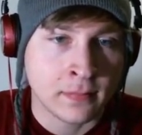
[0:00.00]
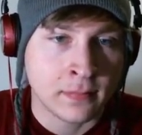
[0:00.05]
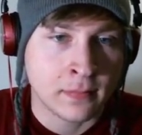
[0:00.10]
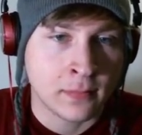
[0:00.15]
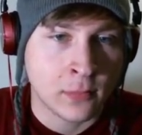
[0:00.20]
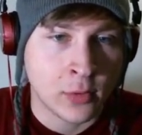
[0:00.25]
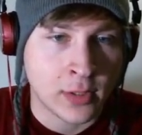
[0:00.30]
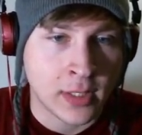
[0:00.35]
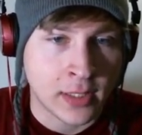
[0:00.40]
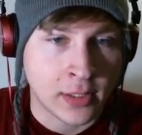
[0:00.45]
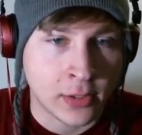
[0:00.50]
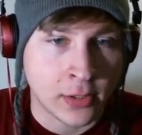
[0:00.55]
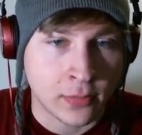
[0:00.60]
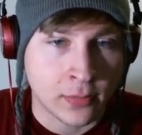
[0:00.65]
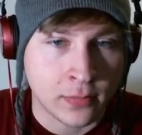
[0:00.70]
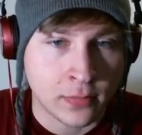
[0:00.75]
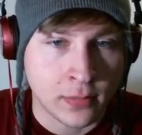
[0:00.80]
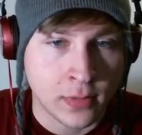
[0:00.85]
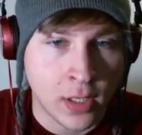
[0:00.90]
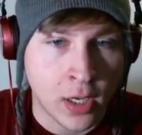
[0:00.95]
What does that do?
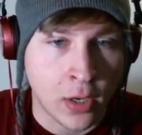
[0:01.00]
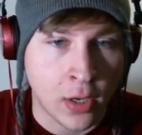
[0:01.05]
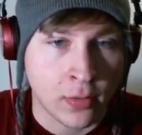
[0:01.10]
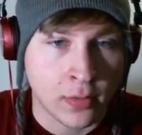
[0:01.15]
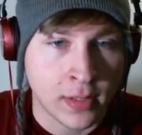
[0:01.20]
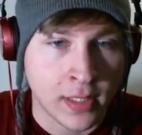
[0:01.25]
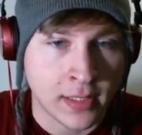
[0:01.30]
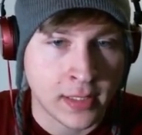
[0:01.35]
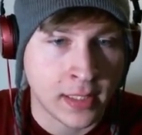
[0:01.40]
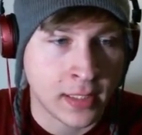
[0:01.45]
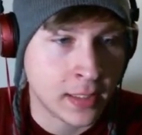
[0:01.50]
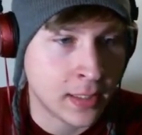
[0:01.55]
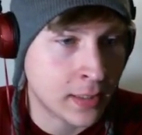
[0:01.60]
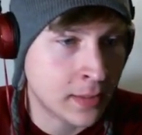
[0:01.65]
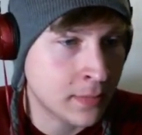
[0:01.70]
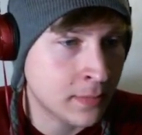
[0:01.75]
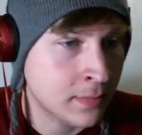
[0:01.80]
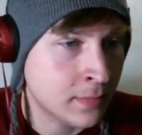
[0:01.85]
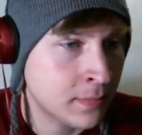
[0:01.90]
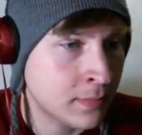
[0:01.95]
Oh, less healing.
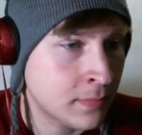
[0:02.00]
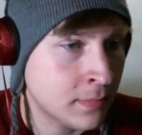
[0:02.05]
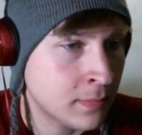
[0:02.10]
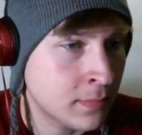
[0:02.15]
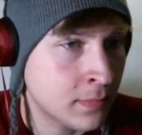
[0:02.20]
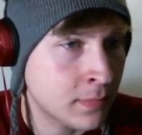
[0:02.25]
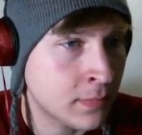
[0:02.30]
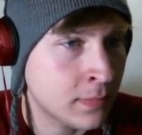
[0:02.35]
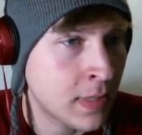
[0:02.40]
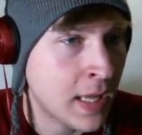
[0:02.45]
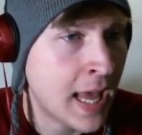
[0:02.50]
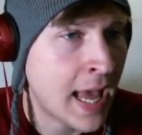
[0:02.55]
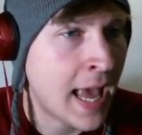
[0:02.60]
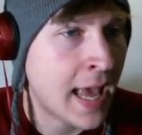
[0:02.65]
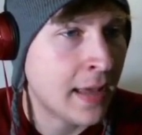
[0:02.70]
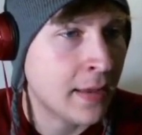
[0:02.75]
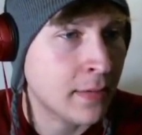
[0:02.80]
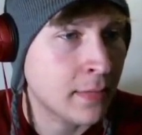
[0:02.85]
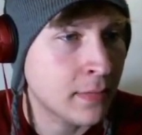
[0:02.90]
Hey!